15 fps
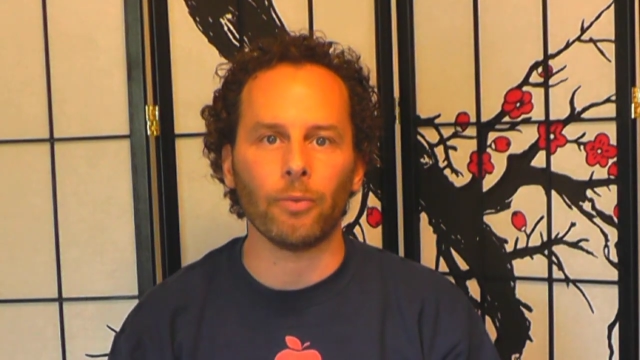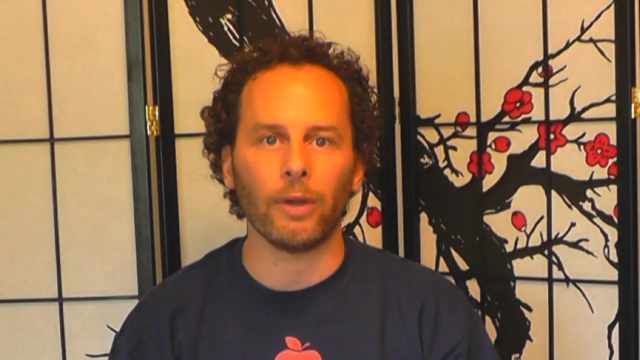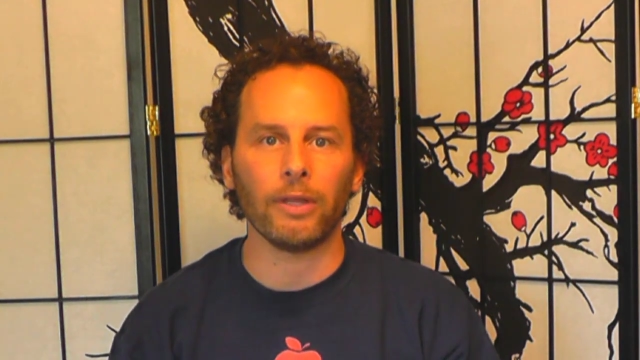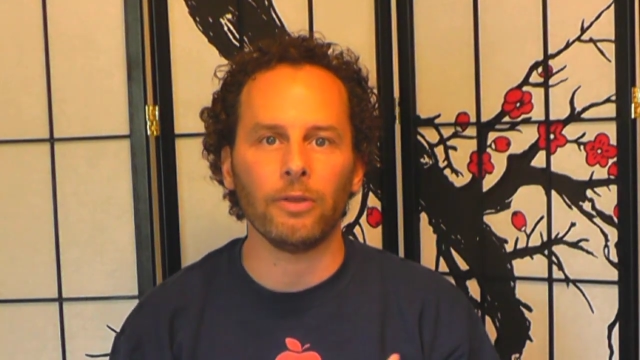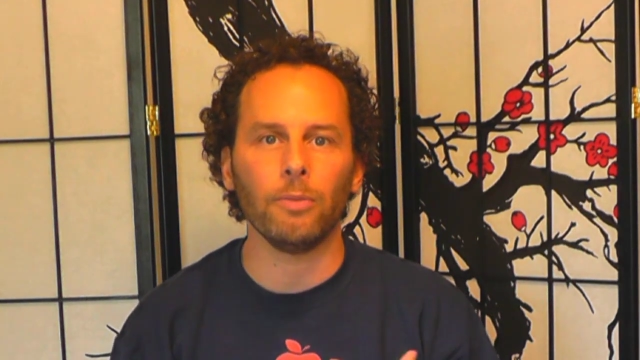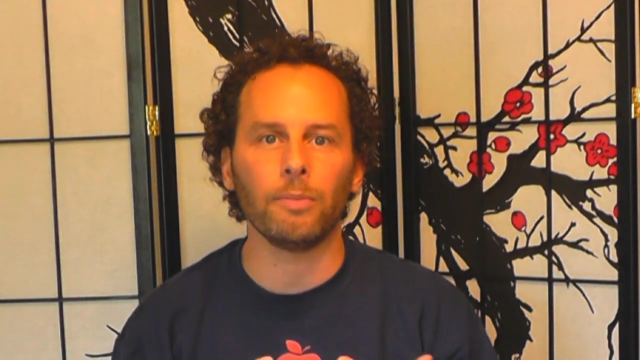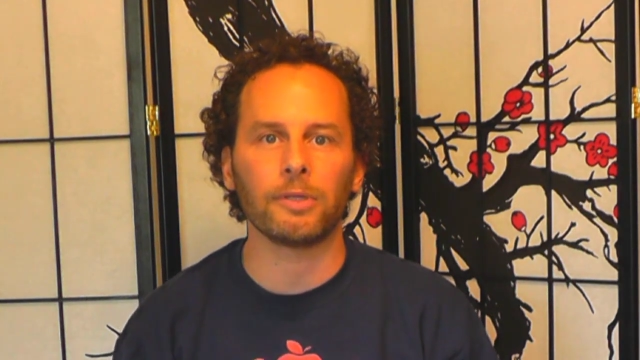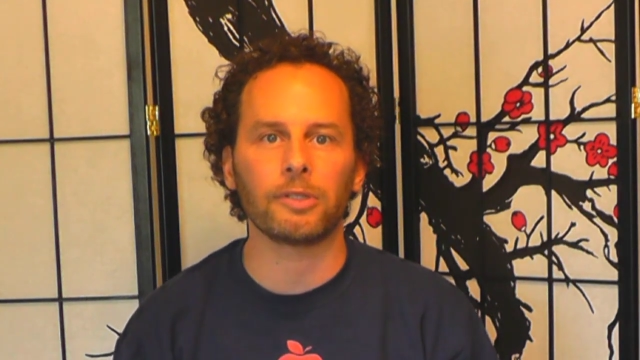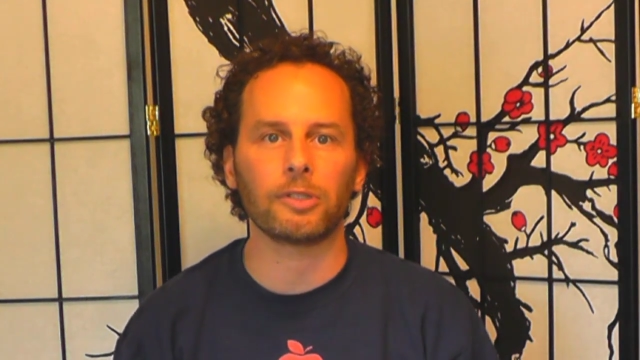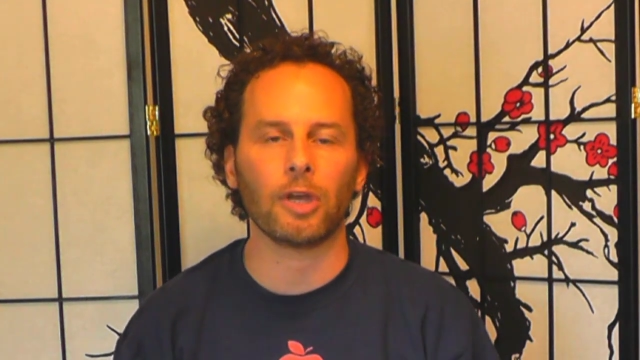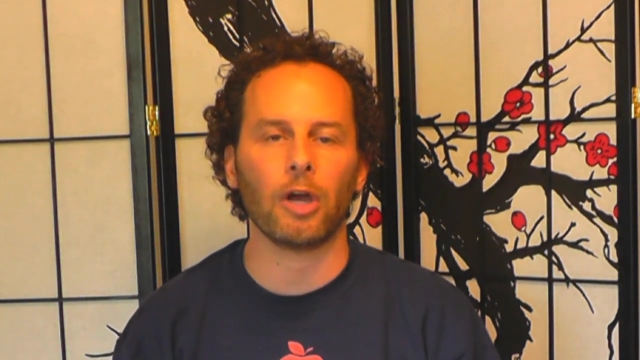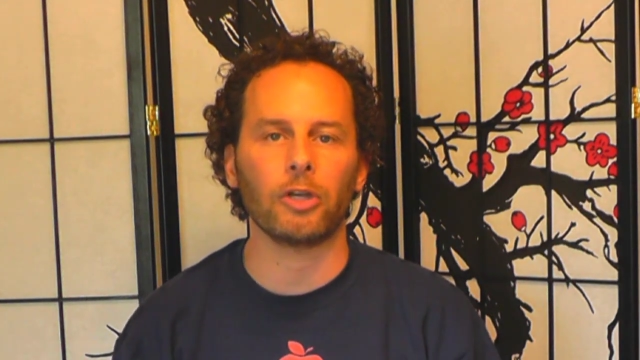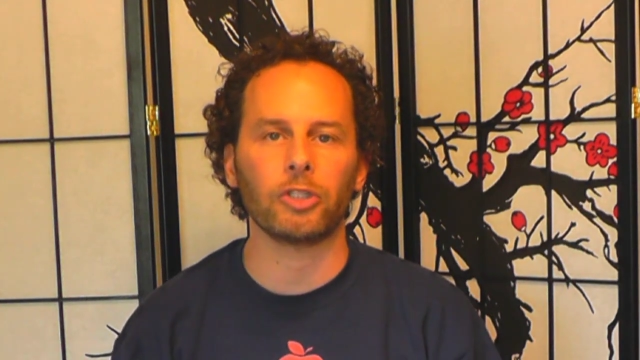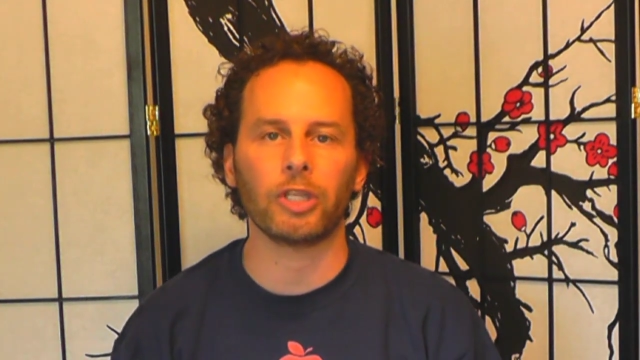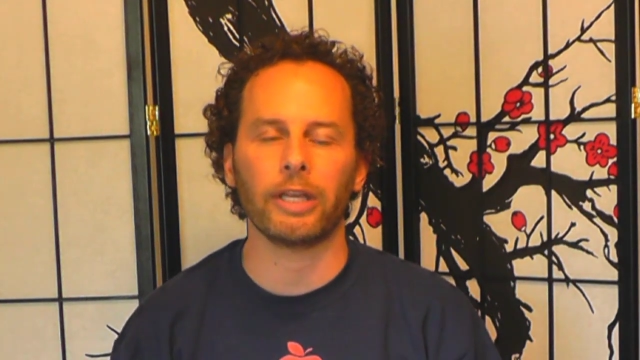when you
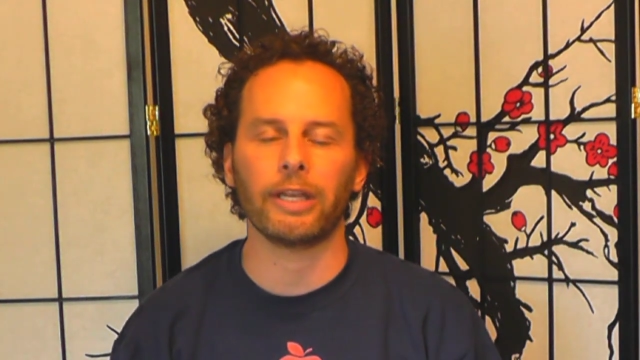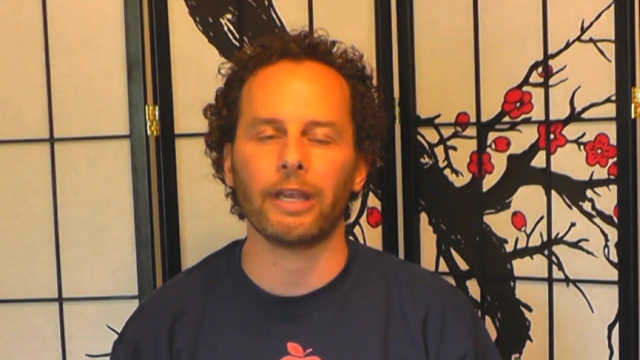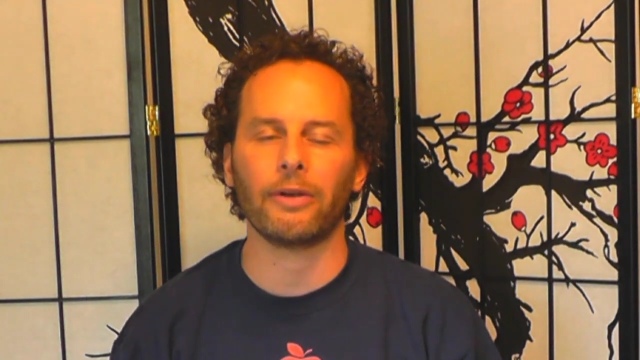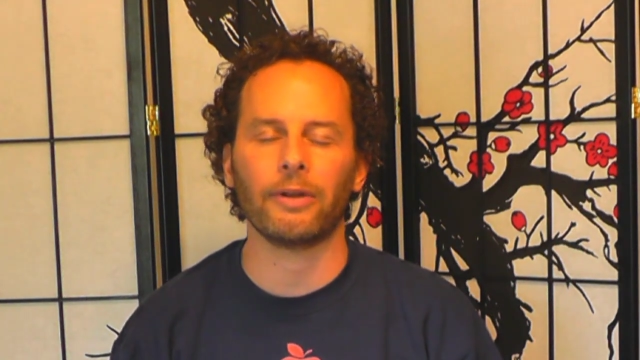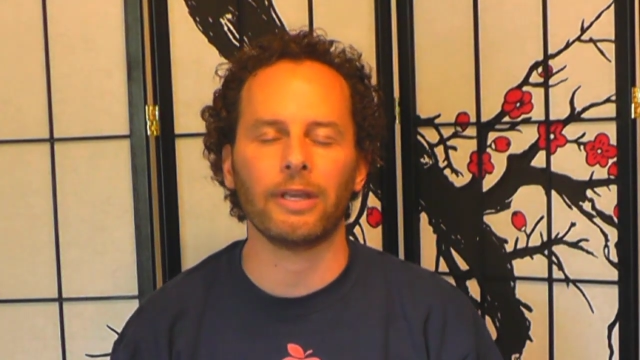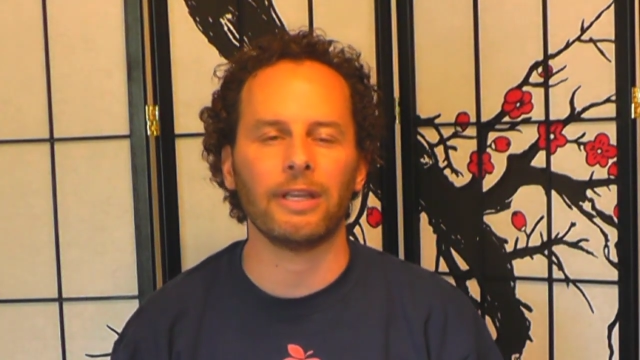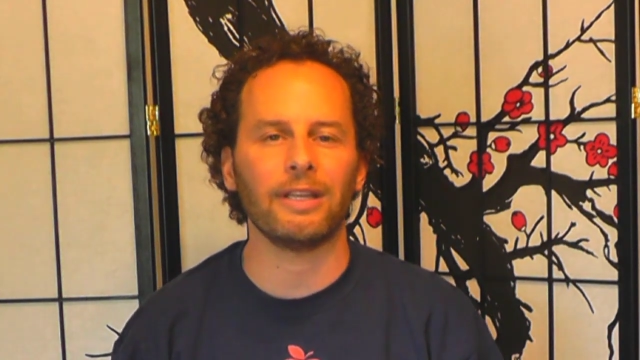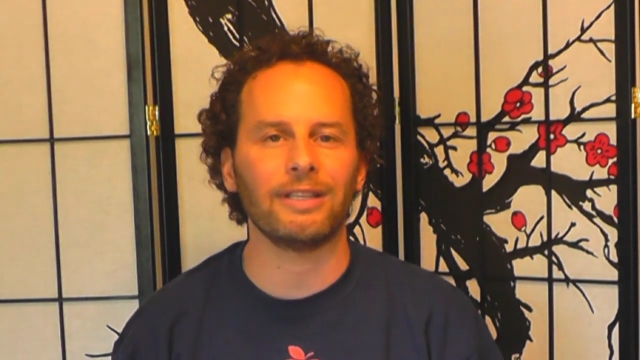massage that area,